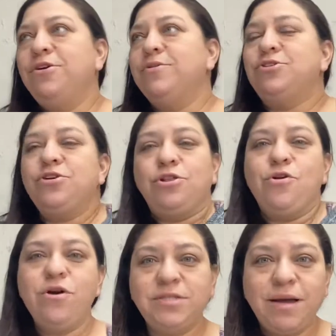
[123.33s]
took a
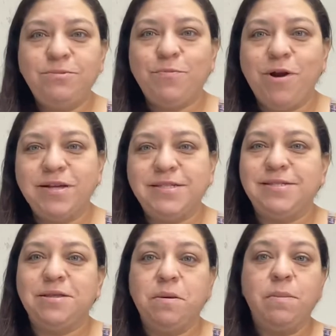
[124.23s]
long time to process
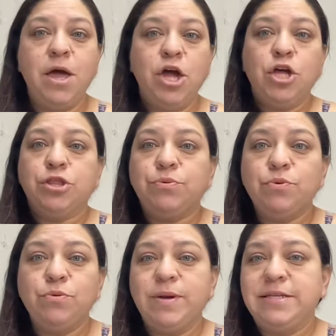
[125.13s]
them
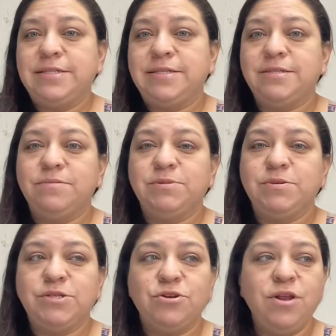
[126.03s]
through my systems
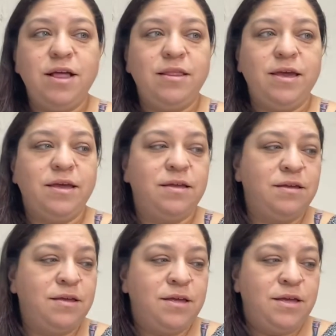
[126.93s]
because they're not like
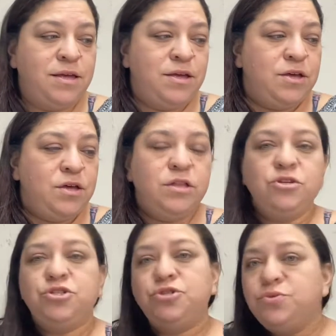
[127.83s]

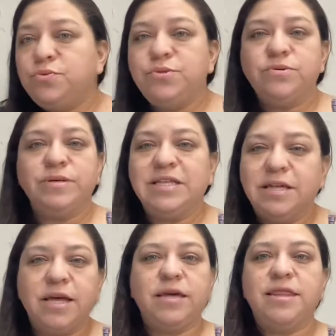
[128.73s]
shoes or anything
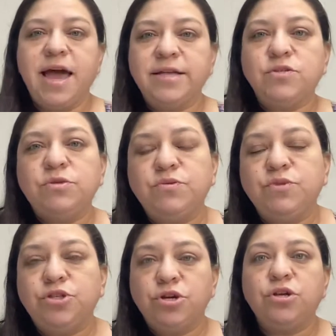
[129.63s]
like that. So
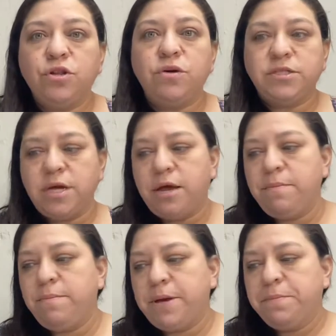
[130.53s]
it took a long
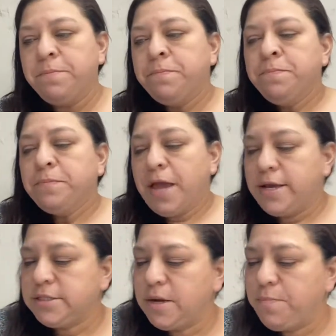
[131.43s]
time, but I
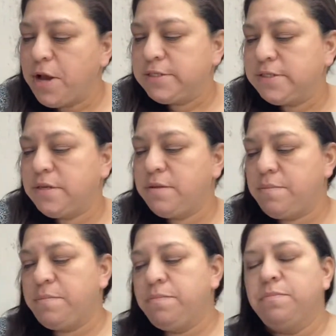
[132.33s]
ended up processing them